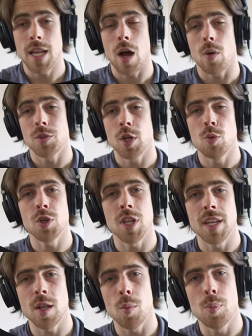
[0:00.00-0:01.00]
Now there was
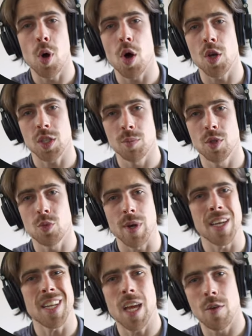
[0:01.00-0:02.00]
a little pause in
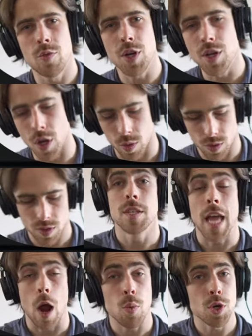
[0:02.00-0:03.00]
between every note.
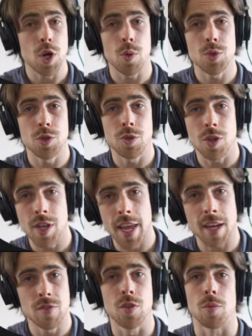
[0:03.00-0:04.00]
Now we're going to
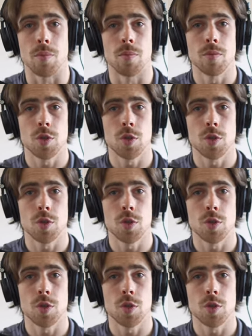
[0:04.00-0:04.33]
connect them.